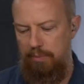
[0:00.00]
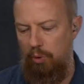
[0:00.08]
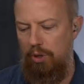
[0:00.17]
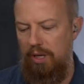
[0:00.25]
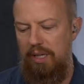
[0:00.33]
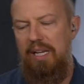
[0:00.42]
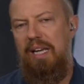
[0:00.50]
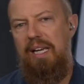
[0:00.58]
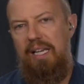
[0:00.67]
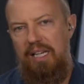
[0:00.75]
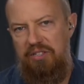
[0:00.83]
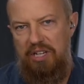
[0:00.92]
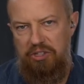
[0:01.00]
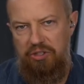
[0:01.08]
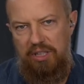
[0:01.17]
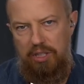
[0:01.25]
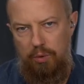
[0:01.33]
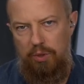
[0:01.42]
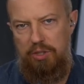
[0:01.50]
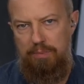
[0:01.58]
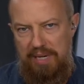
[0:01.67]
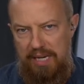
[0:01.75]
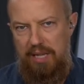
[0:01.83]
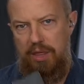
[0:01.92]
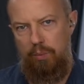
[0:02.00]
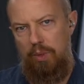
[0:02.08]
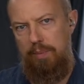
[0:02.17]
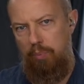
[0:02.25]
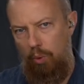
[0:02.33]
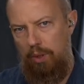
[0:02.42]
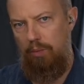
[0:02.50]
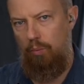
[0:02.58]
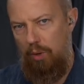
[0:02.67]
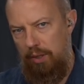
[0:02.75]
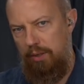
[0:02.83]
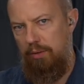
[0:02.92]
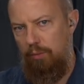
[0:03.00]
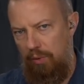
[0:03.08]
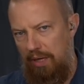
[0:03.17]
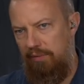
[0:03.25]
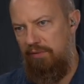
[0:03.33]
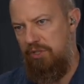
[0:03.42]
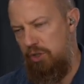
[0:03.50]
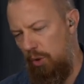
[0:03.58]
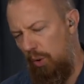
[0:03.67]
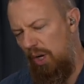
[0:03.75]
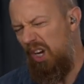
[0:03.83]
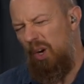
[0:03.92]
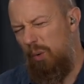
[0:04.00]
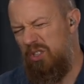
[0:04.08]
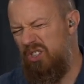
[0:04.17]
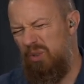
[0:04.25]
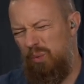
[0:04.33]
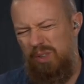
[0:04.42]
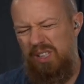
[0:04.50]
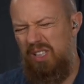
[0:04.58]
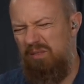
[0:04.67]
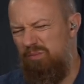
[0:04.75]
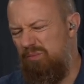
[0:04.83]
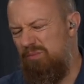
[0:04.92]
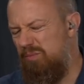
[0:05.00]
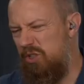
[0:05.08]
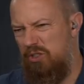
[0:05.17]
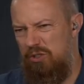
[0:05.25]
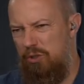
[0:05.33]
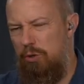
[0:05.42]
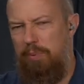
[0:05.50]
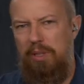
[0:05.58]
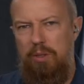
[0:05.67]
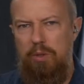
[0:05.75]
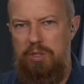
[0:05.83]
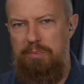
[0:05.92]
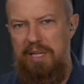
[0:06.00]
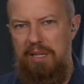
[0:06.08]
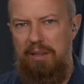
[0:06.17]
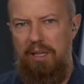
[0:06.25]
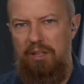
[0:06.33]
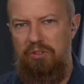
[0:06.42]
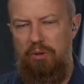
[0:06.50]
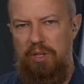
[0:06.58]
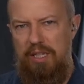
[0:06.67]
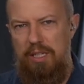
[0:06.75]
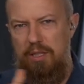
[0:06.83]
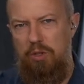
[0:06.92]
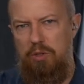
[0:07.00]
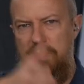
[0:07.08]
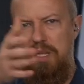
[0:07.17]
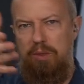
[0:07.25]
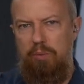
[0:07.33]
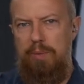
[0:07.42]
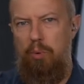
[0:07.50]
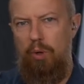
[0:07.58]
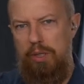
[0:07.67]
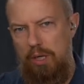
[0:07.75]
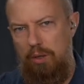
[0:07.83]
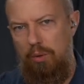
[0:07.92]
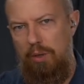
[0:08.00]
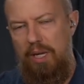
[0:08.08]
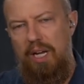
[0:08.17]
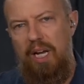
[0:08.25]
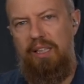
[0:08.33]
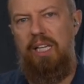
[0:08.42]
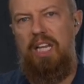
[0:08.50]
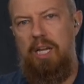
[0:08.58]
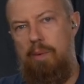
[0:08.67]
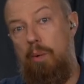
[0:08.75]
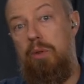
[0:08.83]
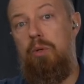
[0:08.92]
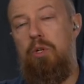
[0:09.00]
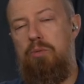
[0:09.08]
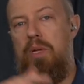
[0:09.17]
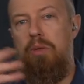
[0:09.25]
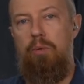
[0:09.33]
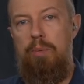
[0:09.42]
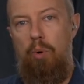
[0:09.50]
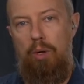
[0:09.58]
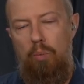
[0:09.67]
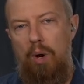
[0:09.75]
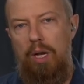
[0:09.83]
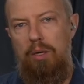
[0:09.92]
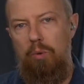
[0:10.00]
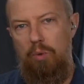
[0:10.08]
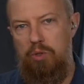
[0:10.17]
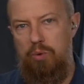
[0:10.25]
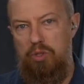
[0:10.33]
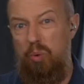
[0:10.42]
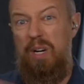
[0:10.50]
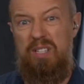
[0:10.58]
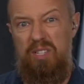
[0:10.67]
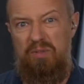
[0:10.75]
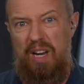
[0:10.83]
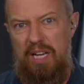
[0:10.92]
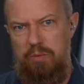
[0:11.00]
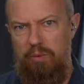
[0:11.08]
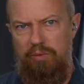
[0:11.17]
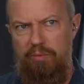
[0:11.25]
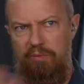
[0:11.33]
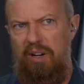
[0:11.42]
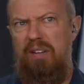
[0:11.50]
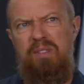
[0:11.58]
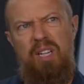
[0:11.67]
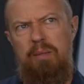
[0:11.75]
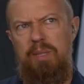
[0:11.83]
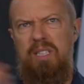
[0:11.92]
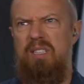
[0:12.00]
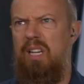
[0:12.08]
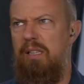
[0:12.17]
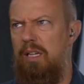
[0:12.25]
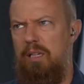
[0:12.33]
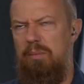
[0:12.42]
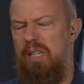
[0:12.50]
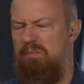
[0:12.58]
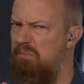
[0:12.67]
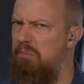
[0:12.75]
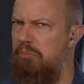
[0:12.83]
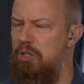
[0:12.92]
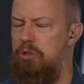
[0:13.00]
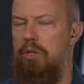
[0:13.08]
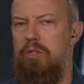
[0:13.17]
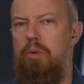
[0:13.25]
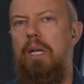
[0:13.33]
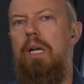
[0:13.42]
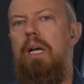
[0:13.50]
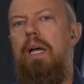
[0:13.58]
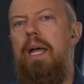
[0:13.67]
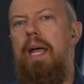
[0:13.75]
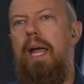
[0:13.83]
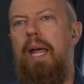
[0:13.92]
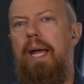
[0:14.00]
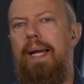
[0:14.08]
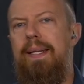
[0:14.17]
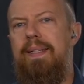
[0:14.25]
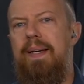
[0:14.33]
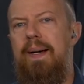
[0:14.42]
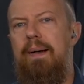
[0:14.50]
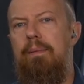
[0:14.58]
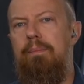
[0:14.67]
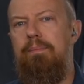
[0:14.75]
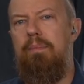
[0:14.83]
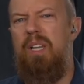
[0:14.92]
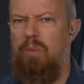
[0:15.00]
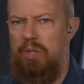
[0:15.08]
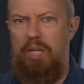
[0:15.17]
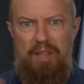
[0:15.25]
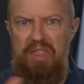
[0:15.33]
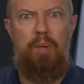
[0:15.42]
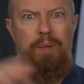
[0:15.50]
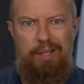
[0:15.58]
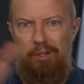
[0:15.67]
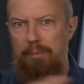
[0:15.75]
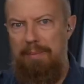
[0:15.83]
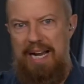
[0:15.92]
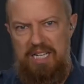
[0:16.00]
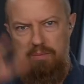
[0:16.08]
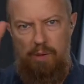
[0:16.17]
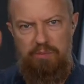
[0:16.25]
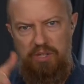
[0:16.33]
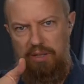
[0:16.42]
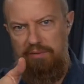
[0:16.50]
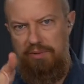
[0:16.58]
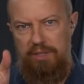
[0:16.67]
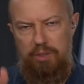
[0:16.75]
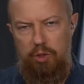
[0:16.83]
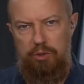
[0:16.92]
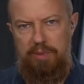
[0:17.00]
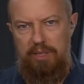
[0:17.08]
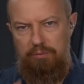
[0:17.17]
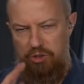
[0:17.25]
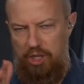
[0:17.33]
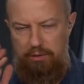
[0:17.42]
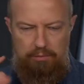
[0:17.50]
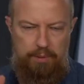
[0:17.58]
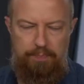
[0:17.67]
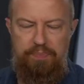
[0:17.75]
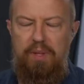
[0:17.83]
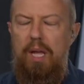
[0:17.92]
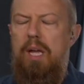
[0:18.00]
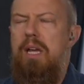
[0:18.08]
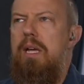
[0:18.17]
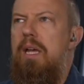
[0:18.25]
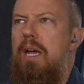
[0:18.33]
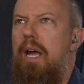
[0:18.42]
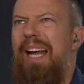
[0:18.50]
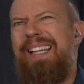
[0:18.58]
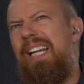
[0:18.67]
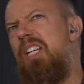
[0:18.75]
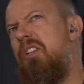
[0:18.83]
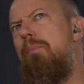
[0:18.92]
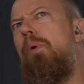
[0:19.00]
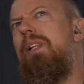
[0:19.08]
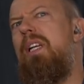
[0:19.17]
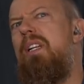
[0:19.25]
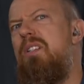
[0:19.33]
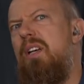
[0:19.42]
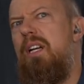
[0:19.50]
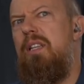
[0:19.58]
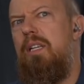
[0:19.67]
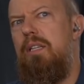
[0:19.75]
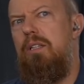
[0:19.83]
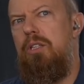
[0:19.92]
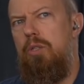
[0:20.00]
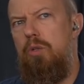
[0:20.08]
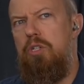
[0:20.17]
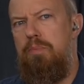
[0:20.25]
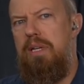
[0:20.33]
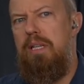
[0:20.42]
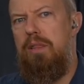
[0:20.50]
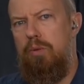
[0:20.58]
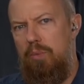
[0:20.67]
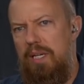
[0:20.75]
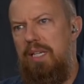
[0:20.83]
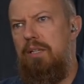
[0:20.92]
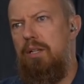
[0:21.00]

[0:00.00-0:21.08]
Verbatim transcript: port on it, it is actually USB 3.1 Rev 2, which is a really stupid USB thing. So they did USB 3.0, and then they came out with USB 3.1, which was twice as fast, went from 5 gigabit to 10 gigabit. I'm pretty sure that's right. And, um, and we're talking theoretical maximums of the USB chain, right? And then at some point they decided that USB 3